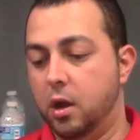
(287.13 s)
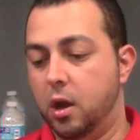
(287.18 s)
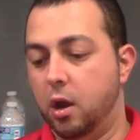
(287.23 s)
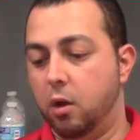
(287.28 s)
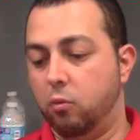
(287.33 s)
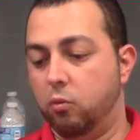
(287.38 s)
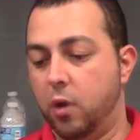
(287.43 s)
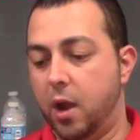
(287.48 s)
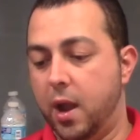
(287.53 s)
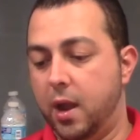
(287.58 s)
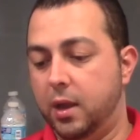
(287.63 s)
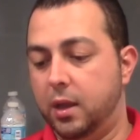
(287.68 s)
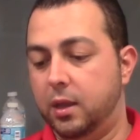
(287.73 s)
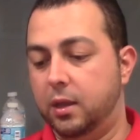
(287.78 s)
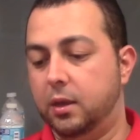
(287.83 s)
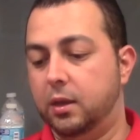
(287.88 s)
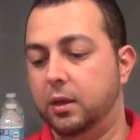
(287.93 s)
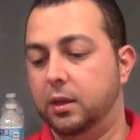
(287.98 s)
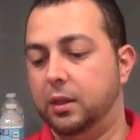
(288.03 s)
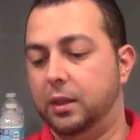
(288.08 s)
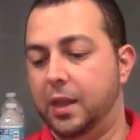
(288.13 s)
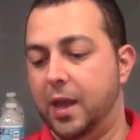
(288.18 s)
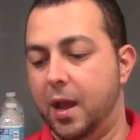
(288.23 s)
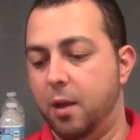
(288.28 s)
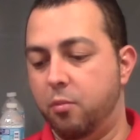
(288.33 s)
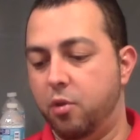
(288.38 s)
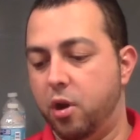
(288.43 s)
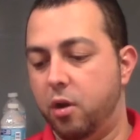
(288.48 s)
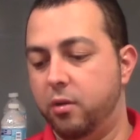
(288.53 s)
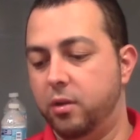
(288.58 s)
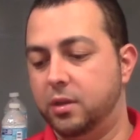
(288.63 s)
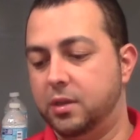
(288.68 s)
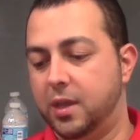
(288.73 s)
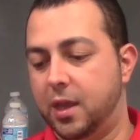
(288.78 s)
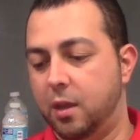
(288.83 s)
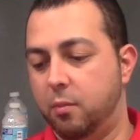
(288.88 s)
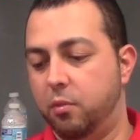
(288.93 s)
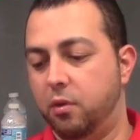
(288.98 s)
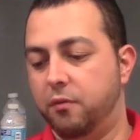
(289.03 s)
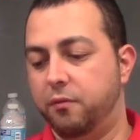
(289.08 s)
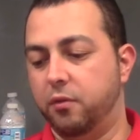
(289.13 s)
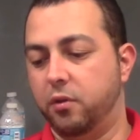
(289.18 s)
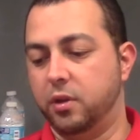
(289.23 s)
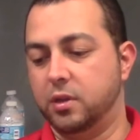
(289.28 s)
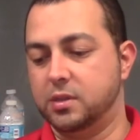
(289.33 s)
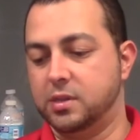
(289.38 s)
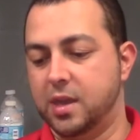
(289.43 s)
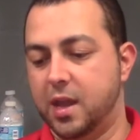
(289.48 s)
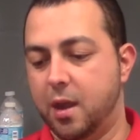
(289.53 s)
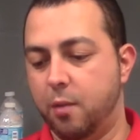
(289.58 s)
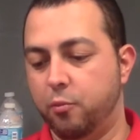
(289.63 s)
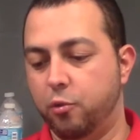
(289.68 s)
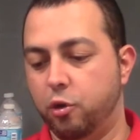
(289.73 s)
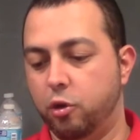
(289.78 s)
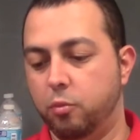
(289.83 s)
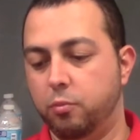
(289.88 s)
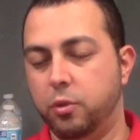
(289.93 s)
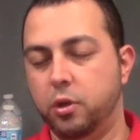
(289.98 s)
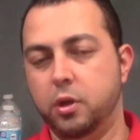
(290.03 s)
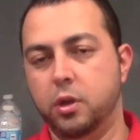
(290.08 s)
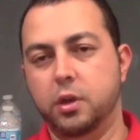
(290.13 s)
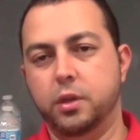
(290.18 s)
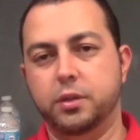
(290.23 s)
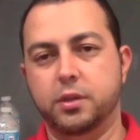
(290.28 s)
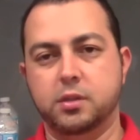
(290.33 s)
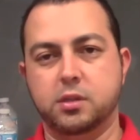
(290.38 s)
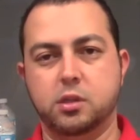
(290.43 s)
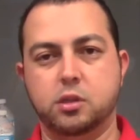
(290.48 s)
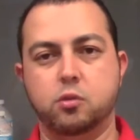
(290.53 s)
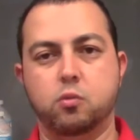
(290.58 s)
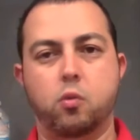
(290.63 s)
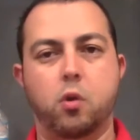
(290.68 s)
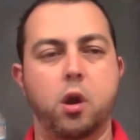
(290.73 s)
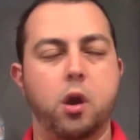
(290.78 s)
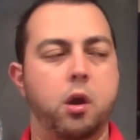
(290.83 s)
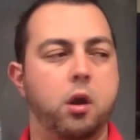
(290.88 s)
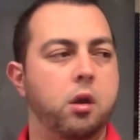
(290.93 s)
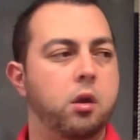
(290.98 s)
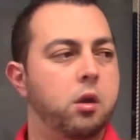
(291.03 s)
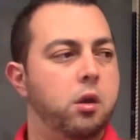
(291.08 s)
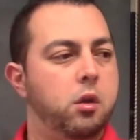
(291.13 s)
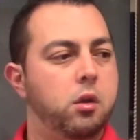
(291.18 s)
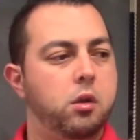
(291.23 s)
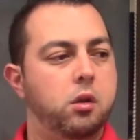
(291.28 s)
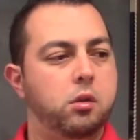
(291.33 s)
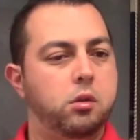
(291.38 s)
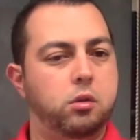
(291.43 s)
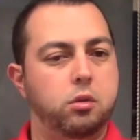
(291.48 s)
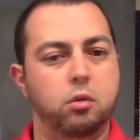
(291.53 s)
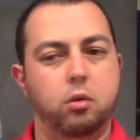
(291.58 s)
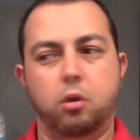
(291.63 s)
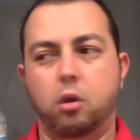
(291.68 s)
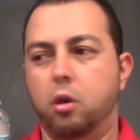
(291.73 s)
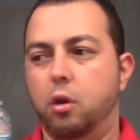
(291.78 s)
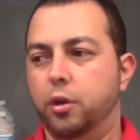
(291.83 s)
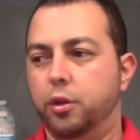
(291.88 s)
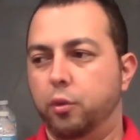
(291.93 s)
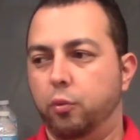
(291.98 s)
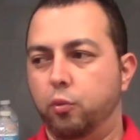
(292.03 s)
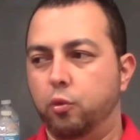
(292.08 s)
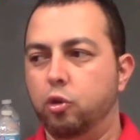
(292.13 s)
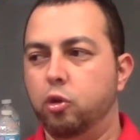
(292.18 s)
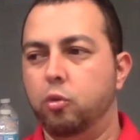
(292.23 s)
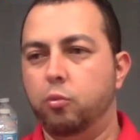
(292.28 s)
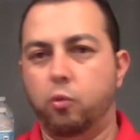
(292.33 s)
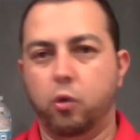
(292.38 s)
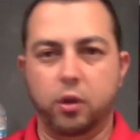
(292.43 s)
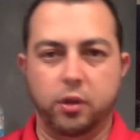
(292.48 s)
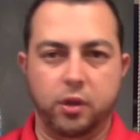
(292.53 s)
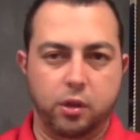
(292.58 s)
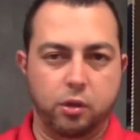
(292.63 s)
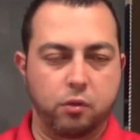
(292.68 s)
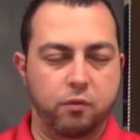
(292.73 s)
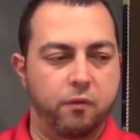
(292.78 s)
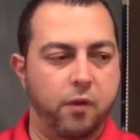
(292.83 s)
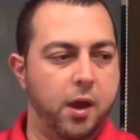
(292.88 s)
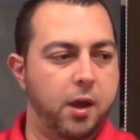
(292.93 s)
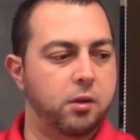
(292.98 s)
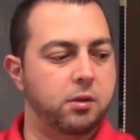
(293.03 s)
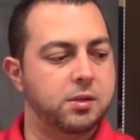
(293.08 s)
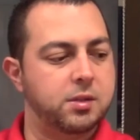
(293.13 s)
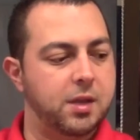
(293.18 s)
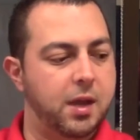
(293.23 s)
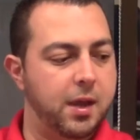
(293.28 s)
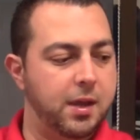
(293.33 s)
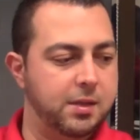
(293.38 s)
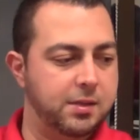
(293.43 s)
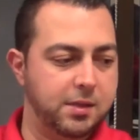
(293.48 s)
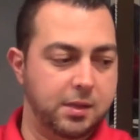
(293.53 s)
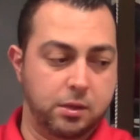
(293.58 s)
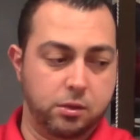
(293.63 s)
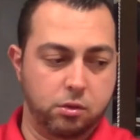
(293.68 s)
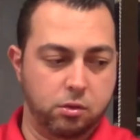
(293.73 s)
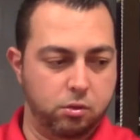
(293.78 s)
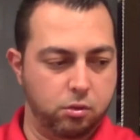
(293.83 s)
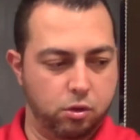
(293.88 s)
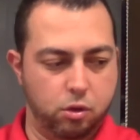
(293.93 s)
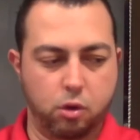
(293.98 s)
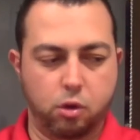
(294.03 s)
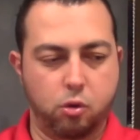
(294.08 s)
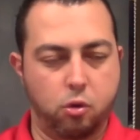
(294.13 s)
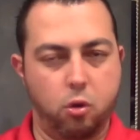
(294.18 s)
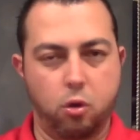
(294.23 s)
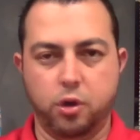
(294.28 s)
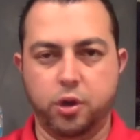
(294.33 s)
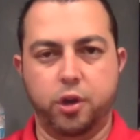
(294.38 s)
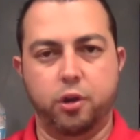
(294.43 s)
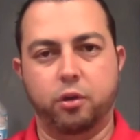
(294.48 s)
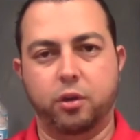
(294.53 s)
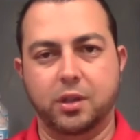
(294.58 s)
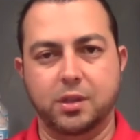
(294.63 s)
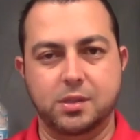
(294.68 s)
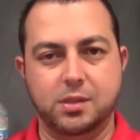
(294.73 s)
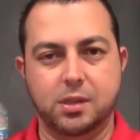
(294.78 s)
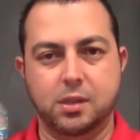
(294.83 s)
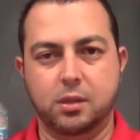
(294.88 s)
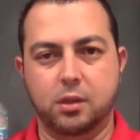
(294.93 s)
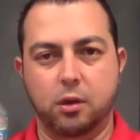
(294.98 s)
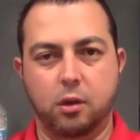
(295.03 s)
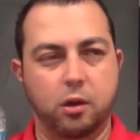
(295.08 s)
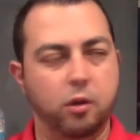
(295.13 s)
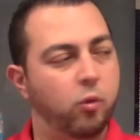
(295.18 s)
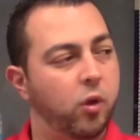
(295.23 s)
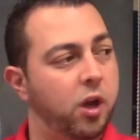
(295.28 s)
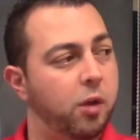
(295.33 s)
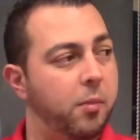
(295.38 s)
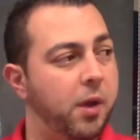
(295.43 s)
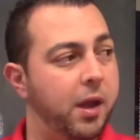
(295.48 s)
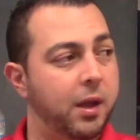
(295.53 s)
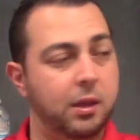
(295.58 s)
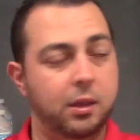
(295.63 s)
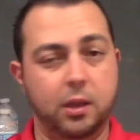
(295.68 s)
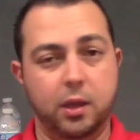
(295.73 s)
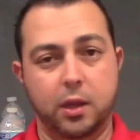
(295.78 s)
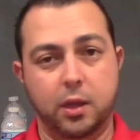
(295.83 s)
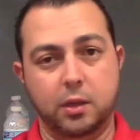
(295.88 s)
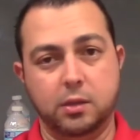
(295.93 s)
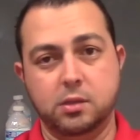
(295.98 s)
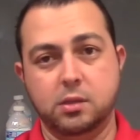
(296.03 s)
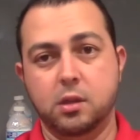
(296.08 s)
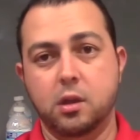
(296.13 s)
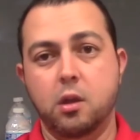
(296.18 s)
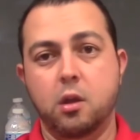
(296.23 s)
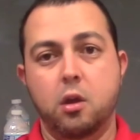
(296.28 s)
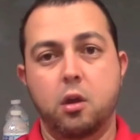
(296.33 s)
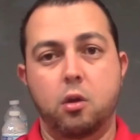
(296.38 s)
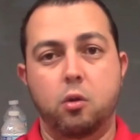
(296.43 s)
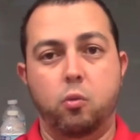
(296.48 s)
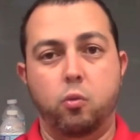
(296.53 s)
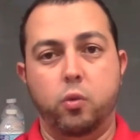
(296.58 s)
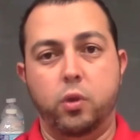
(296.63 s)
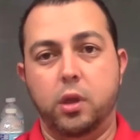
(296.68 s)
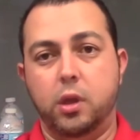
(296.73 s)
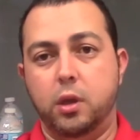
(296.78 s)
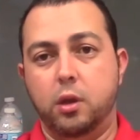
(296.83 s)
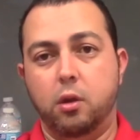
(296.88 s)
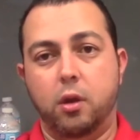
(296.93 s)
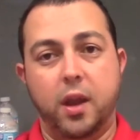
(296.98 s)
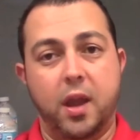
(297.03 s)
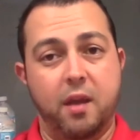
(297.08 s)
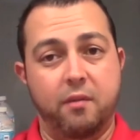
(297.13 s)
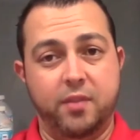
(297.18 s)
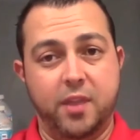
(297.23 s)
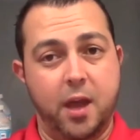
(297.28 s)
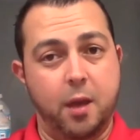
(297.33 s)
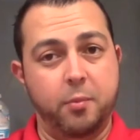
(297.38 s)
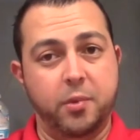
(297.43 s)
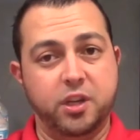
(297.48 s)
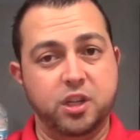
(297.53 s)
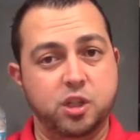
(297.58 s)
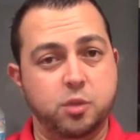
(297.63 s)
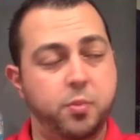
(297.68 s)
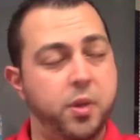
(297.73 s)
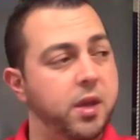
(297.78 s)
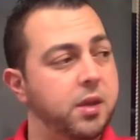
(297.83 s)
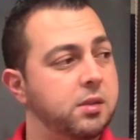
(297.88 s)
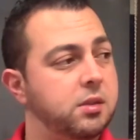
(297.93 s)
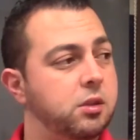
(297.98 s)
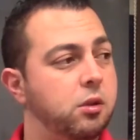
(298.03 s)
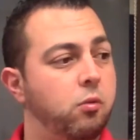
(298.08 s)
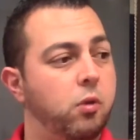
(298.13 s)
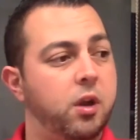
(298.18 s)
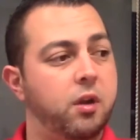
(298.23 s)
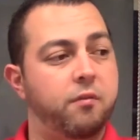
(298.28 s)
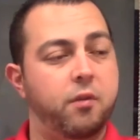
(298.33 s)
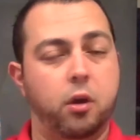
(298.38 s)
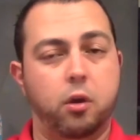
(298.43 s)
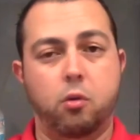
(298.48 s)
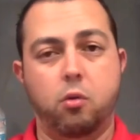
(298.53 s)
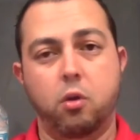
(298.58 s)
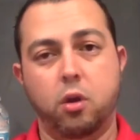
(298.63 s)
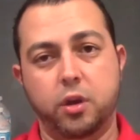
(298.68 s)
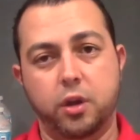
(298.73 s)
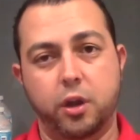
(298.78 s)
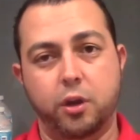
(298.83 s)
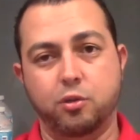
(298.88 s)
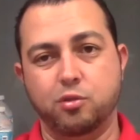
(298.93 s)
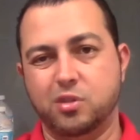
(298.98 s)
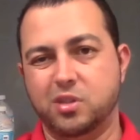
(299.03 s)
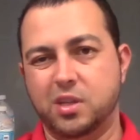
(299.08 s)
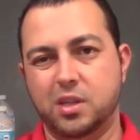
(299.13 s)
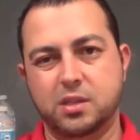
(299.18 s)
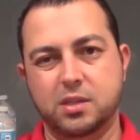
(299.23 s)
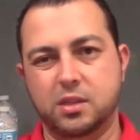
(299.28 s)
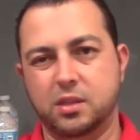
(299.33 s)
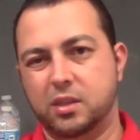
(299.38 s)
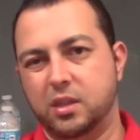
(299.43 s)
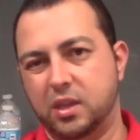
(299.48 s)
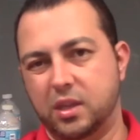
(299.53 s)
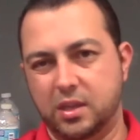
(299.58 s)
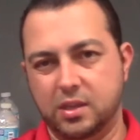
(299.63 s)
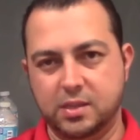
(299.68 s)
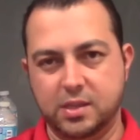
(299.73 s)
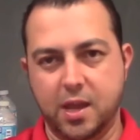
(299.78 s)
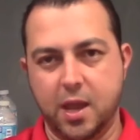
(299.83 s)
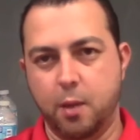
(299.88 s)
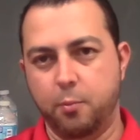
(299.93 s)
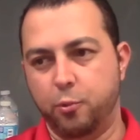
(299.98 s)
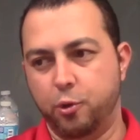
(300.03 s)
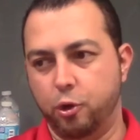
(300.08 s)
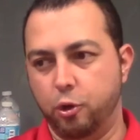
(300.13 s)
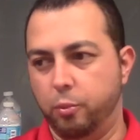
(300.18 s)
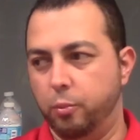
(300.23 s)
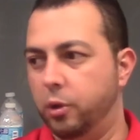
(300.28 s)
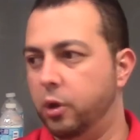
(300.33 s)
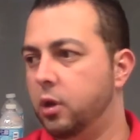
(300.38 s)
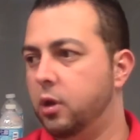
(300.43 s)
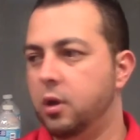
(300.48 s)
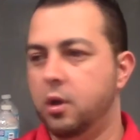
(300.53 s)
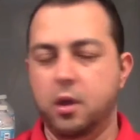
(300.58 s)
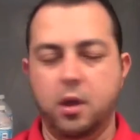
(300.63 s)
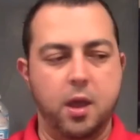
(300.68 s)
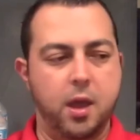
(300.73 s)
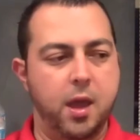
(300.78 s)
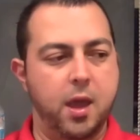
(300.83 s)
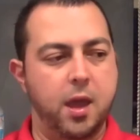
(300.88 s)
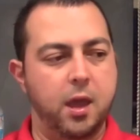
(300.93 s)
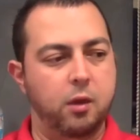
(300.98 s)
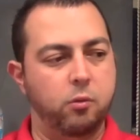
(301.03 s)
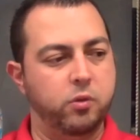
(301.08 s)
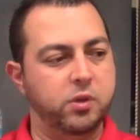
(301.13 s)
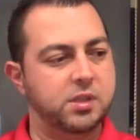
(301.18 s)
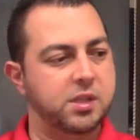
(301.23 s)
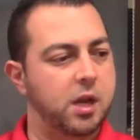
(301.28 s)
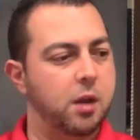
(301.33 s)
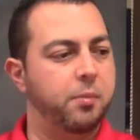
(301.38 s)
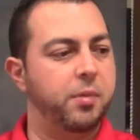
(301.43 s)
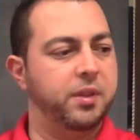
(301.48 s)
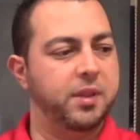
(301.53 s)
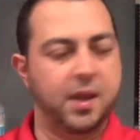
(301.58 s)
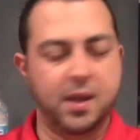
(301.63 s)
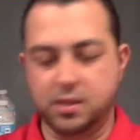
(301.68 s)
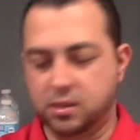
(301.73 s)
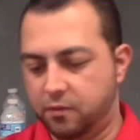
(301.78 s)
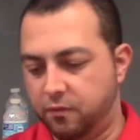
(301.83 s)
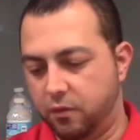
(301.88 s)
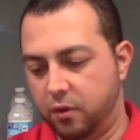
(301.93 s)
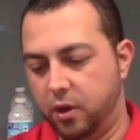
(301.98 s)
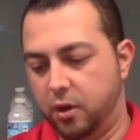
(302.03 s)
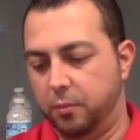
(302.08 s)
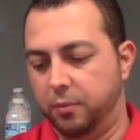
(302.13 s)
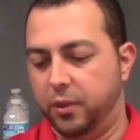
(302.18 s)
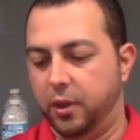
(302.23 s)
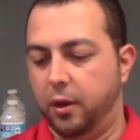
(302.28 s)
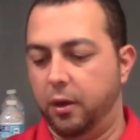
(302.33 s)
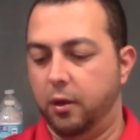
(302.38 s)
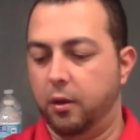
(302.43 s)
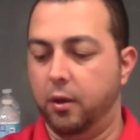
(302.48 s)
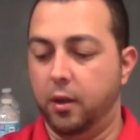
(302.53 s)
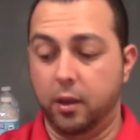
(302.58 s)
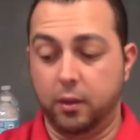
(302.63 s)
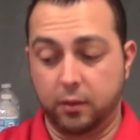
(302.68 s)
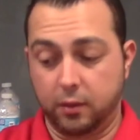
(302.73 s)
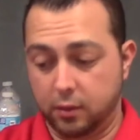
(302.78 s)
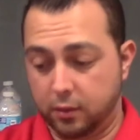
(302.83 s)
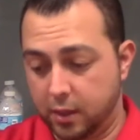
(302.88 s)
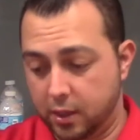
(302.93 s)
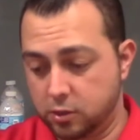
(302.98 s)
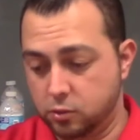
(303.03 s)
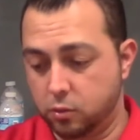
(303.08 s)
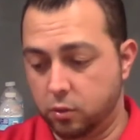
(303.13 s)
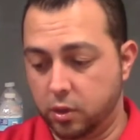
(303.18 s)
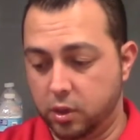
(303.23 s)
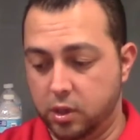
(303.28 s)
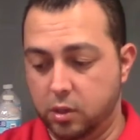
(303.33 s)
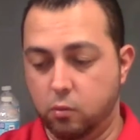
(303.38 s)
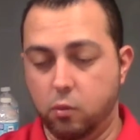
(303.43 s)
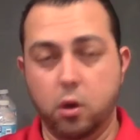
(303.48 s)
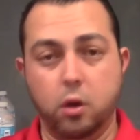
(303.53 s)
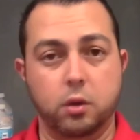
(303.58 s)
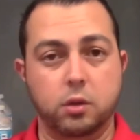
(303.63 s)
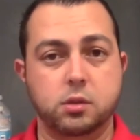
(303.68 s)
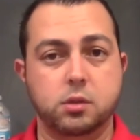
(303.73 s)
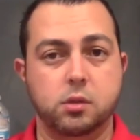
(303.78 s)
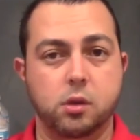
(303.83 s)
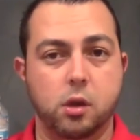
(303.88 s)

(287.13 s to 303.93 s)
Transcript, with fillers: A writing library table for exam room, this is where you'll go in a room where they do vital signs and your coordinator can sit there. In one of my clinics, we don't have that much space, so one of our coordinators sits in the exam room and we set up a desk for him there, and that's where he works